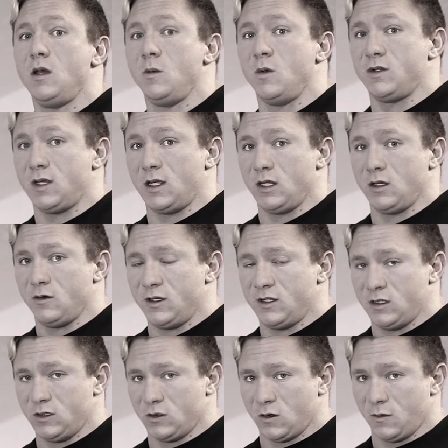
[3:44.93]
which then
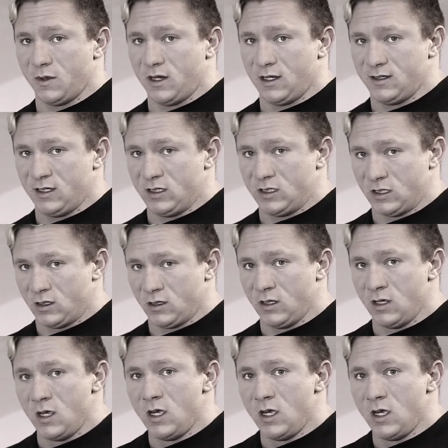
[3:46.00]
increases your ability to,